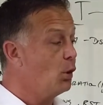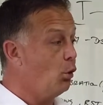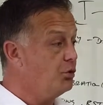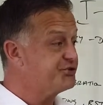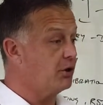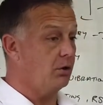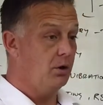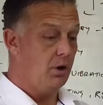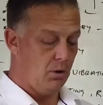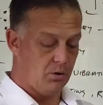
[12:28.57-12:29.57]
Also,
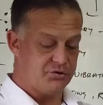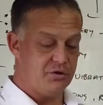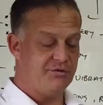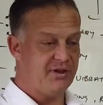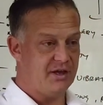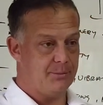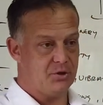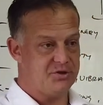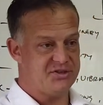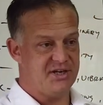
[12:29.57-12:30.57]
do you think I'm
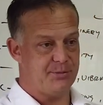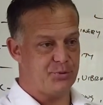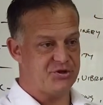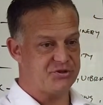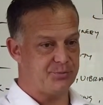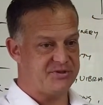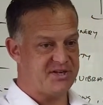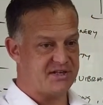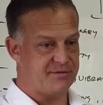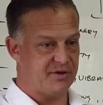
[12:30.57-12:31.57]
going to need personal
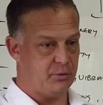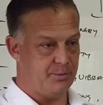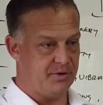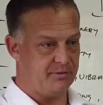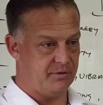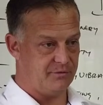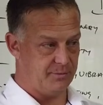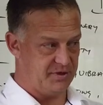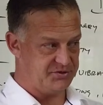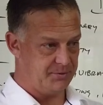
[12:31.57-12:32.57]
protective equipment from
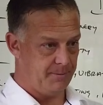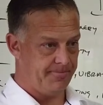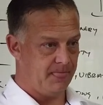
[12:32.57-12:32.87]
this?